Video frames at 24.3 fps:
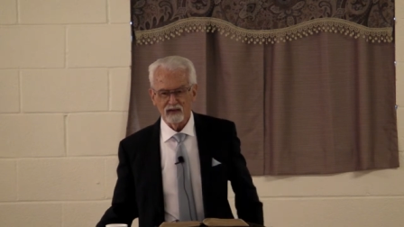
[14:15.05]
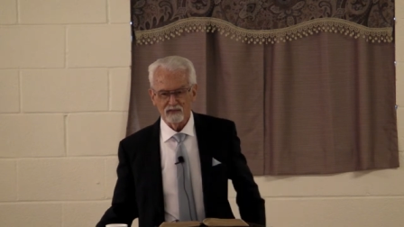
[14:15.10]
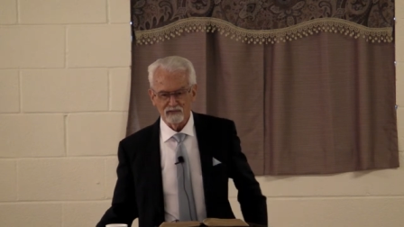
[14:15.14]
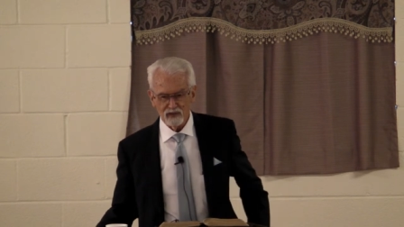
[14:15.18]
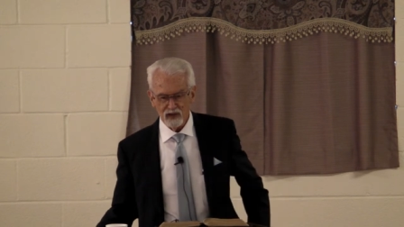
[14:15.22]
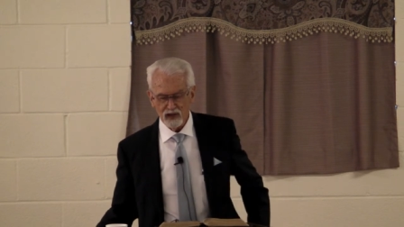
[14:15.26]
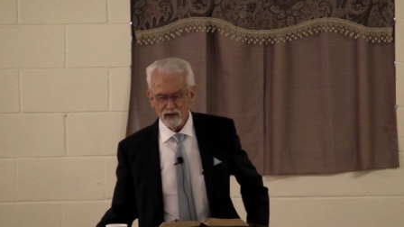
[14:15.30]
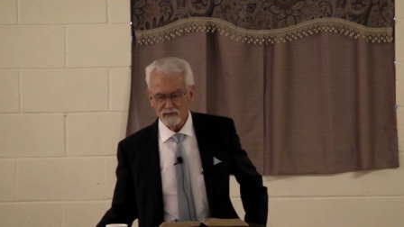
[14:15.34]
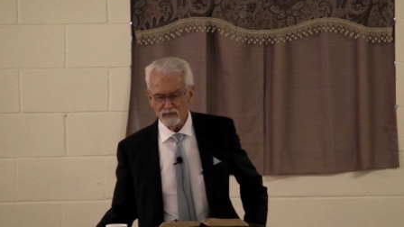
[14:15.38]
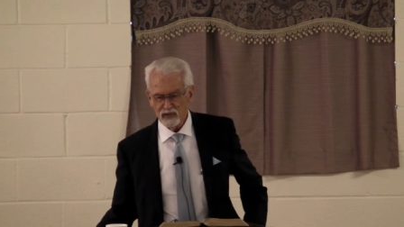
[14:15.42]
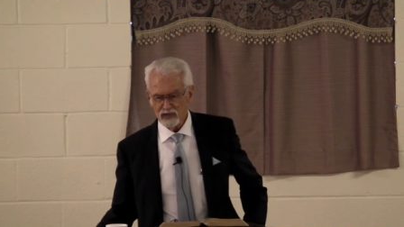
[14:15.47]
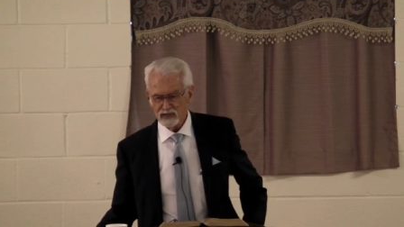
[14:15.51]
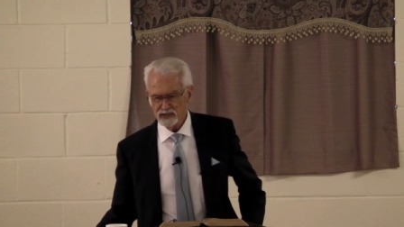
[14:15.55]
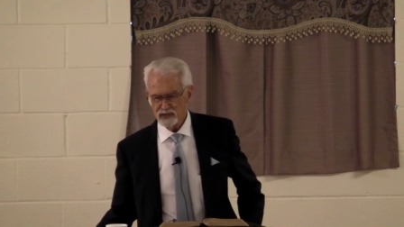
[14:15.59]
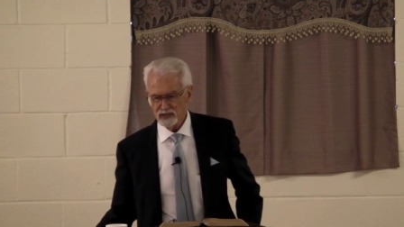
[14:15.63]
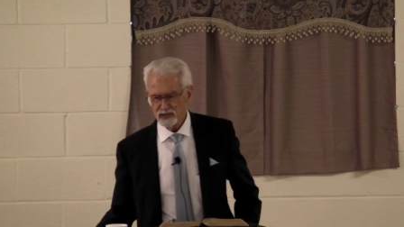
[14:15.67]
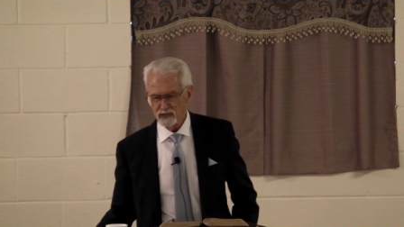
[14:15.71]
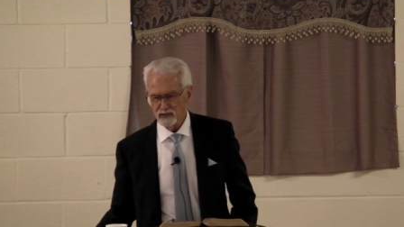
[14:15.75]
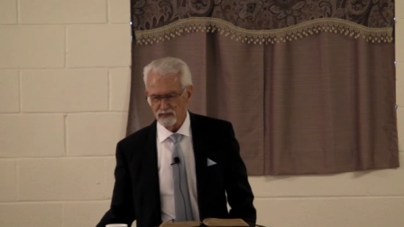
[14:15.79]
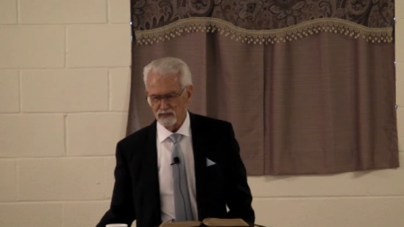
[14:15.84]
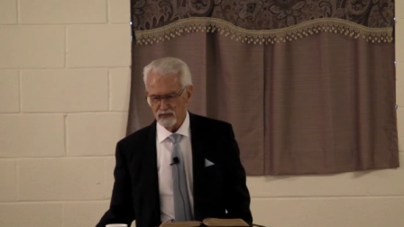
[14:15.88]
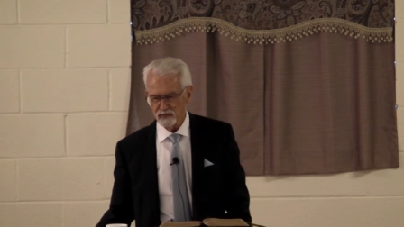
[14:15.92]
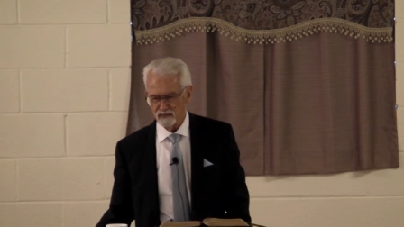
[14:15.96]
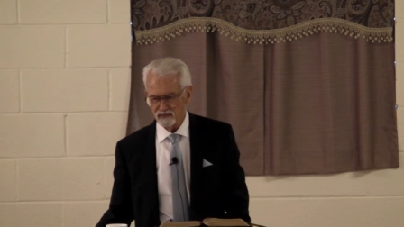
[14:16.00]
I find
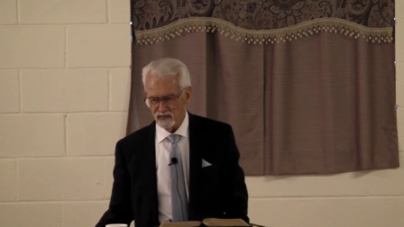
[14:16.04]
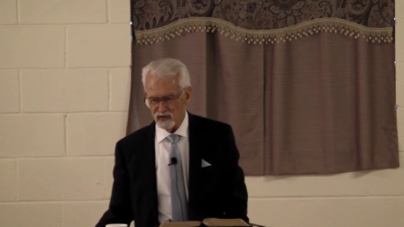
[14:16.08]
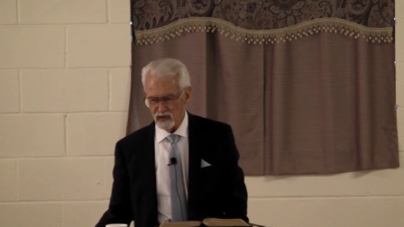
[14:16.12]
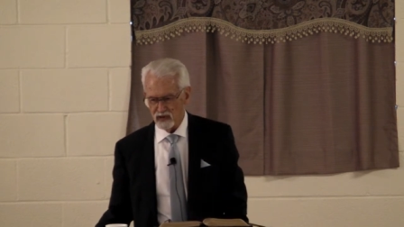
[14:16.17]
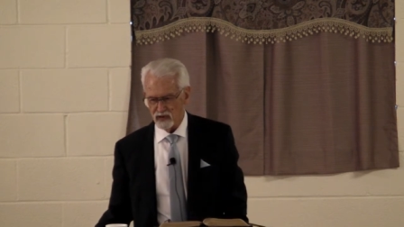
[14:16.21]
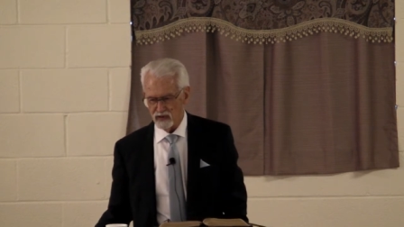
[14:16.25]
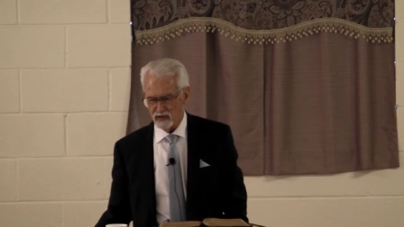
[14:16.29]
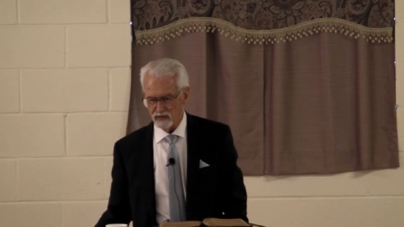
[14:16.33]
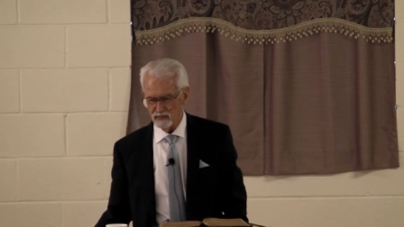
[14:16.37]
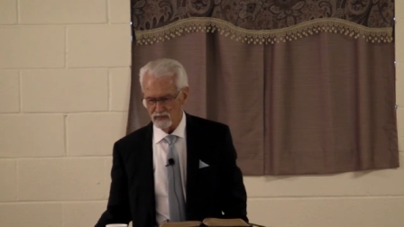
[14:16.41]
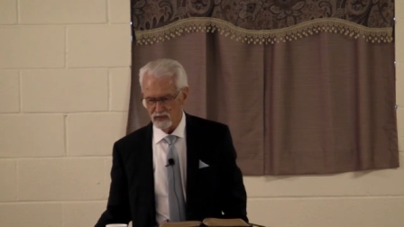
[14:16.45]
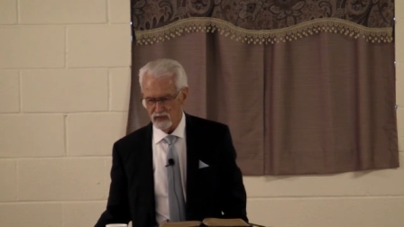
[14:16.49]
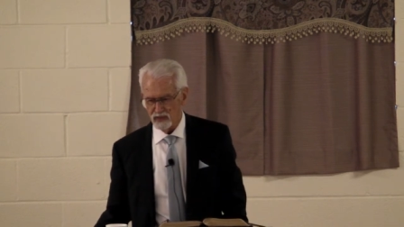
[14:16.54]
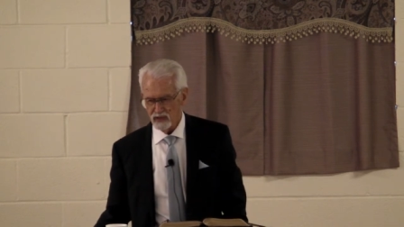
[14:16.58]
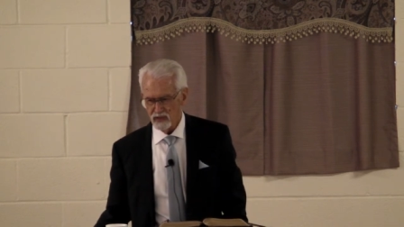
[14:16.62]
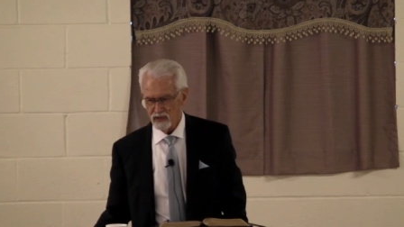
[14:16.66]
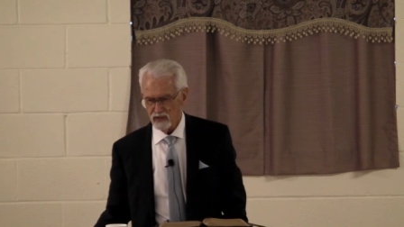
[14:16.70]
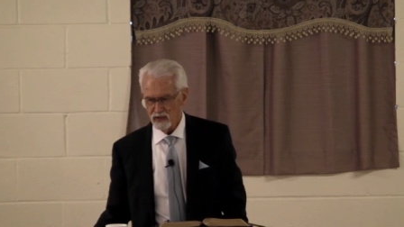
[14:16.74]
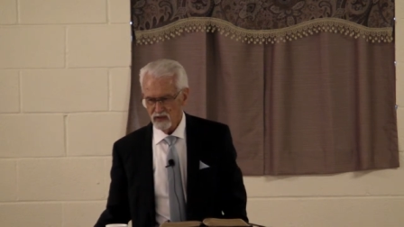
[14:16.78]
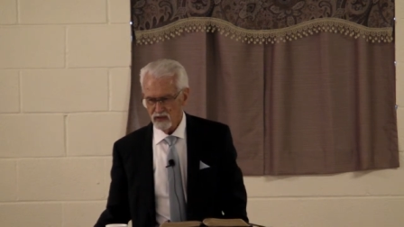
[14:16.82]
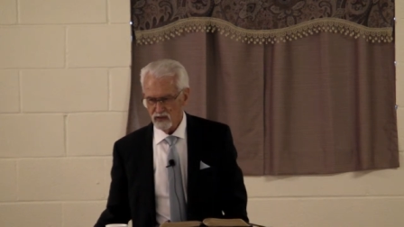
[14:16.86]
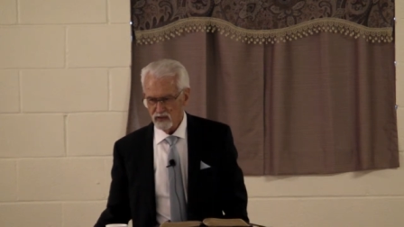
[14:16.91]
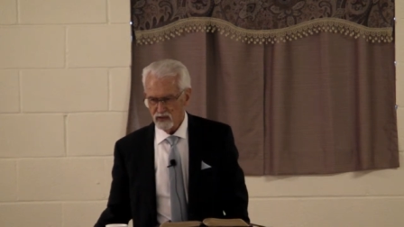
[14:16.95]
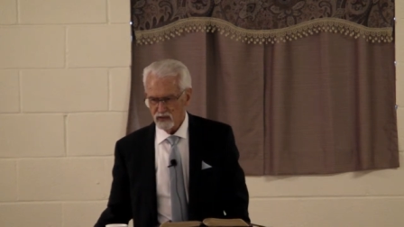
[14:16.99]
myself involved
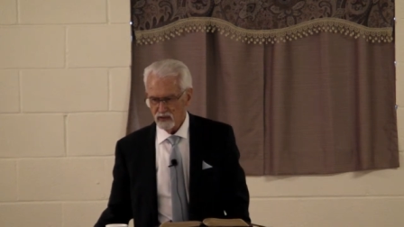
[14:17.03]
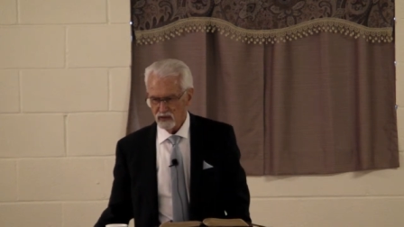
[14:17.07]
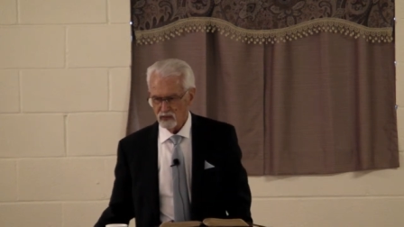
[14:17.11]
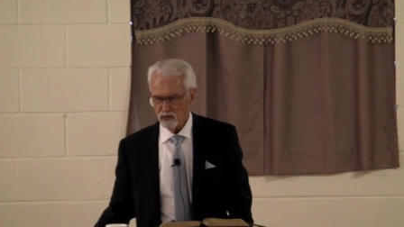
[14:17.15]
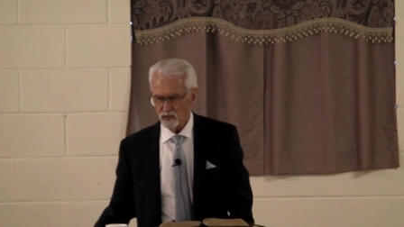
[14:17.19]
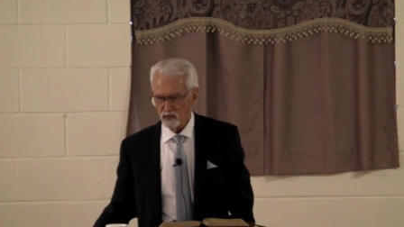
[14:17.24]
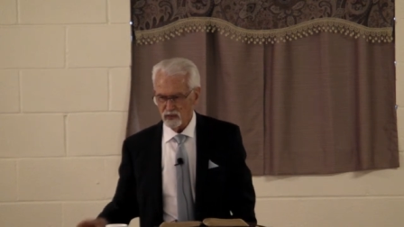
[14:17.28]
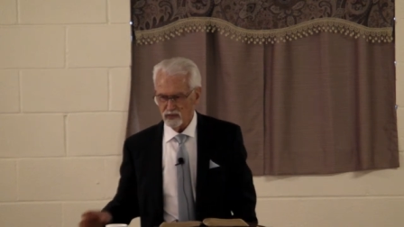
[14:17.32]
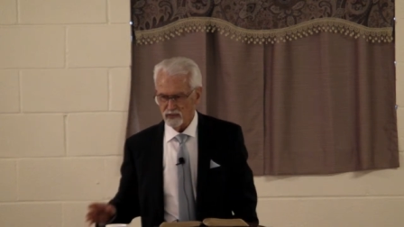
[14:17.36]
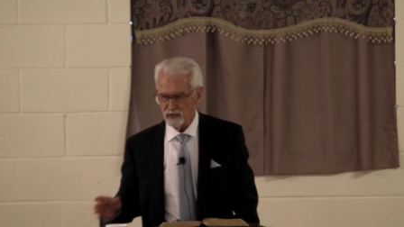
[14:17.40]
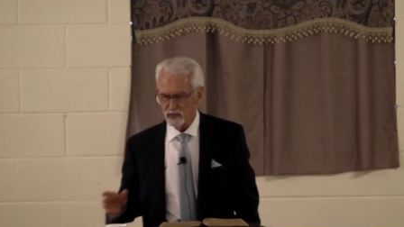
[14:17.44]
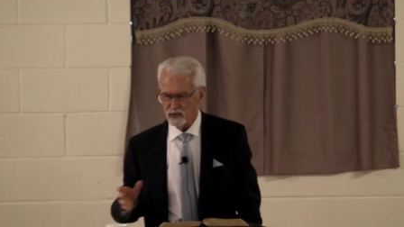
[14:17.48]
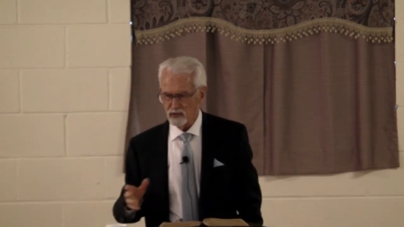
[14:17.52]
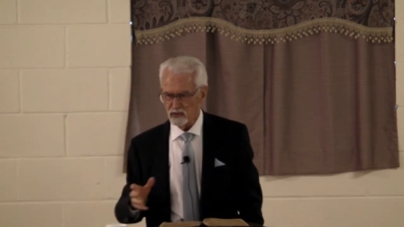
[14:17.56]
with